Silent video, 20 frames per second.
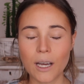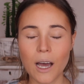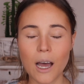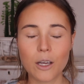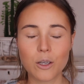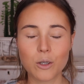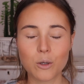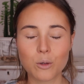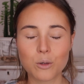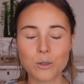
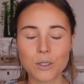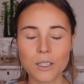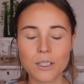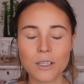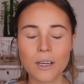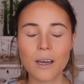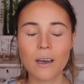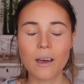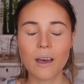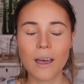I use
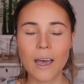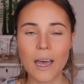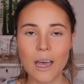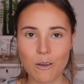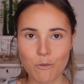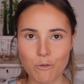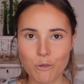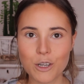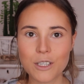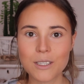it
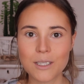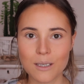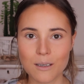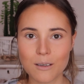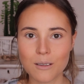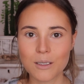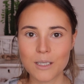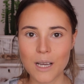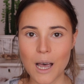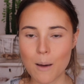every
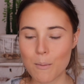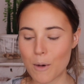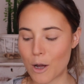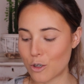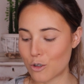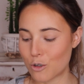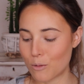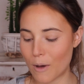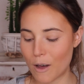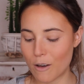single time I
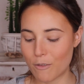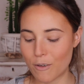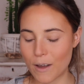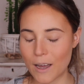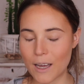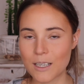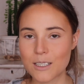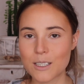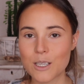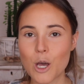do my
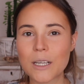face.